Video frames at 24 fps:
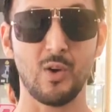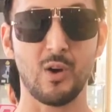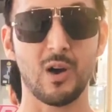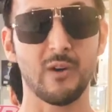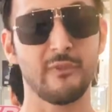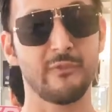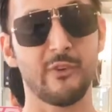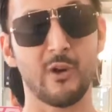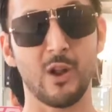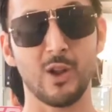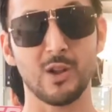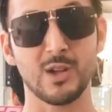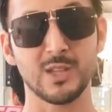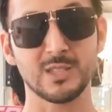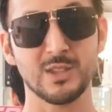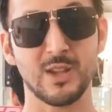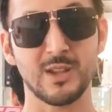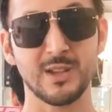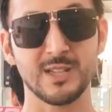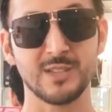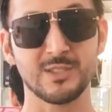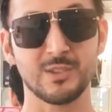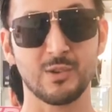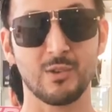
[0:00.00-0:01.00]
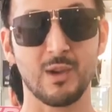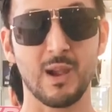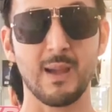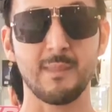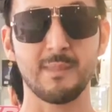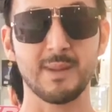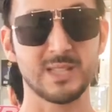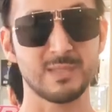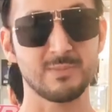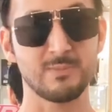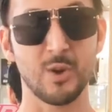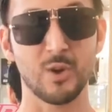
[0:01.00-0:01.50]
or follow us on
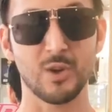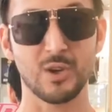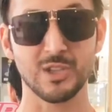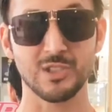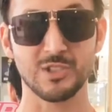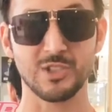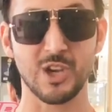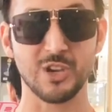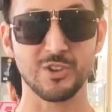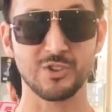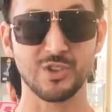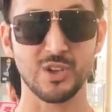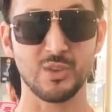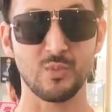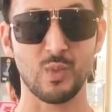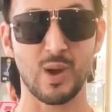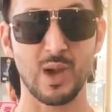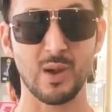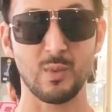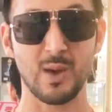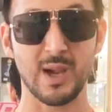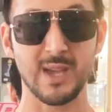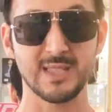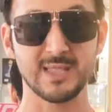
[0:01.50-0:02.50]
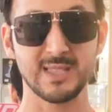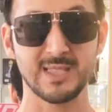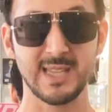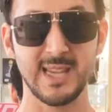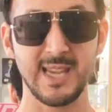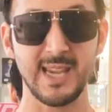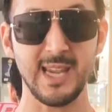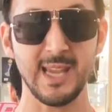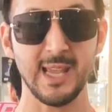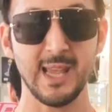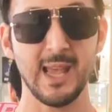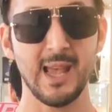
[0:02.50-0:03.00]
Instagram at Smokers Junction
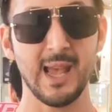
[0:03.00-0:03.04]
YYC